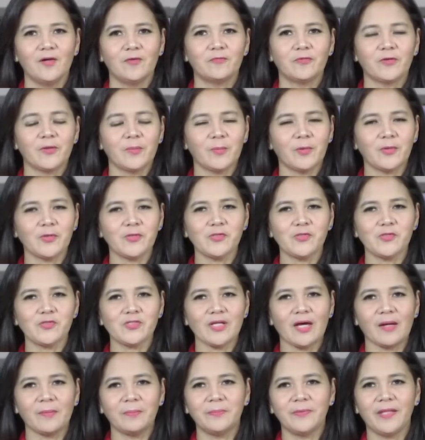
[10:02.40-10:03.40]
For more
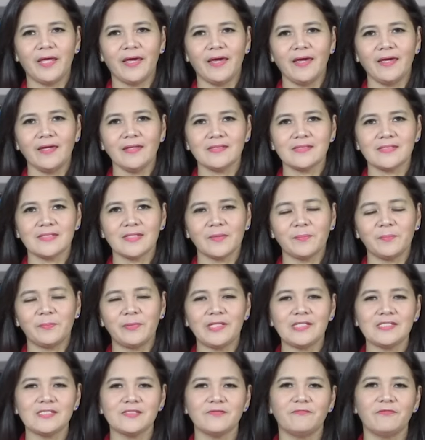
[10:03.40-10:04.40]
news updates,
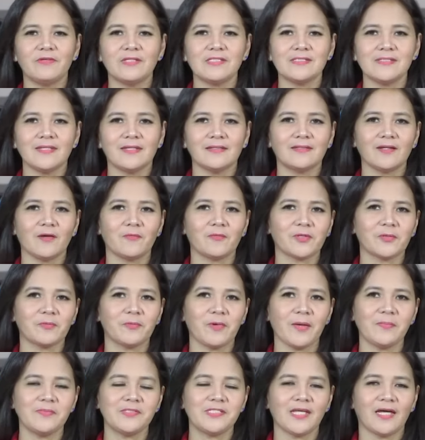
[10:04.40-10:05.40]
please visit our
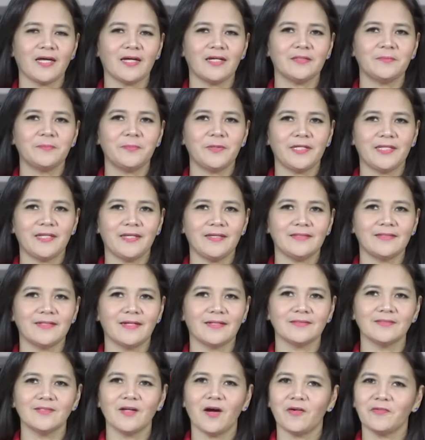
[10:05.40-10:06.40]
website,
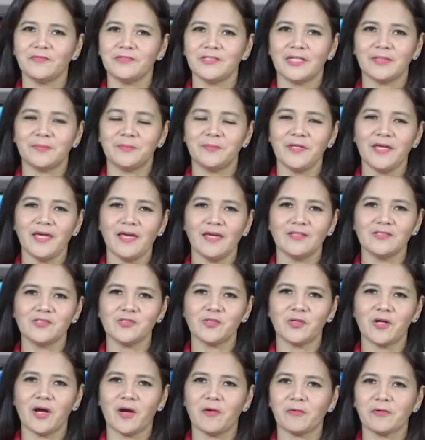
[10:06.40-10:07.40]

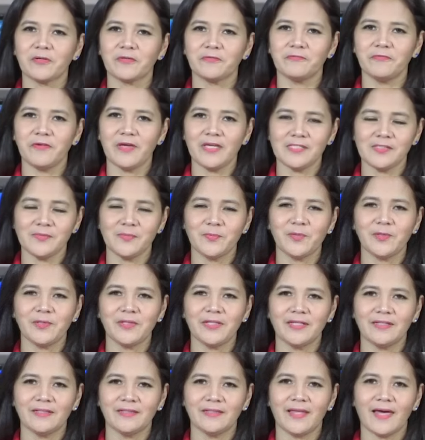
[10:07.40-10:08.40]
pna.gov.ph, or our
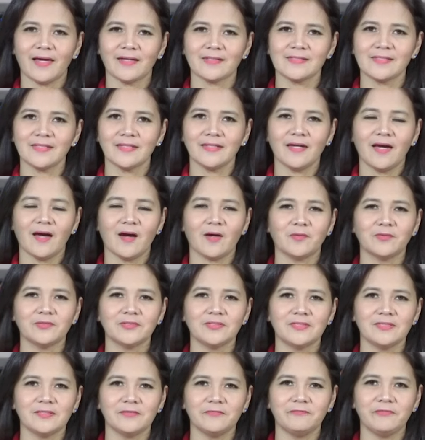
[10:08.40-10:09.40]
Facebook Index
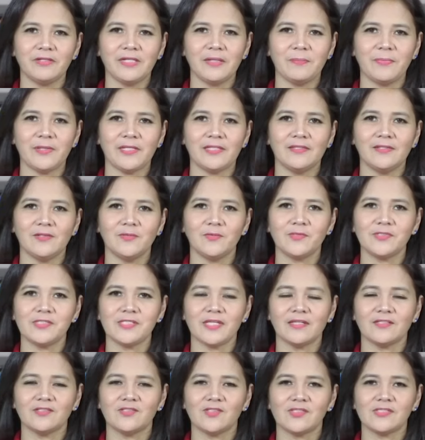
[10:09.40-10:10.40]
account, Philippine News
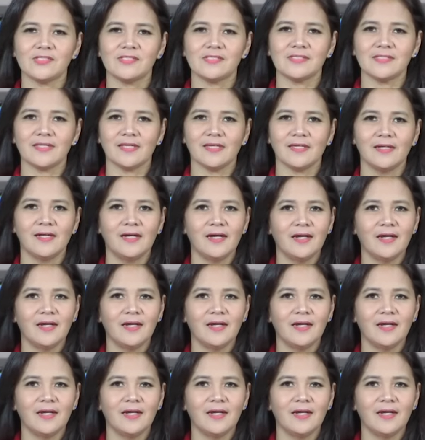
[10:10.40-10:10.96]
Agency.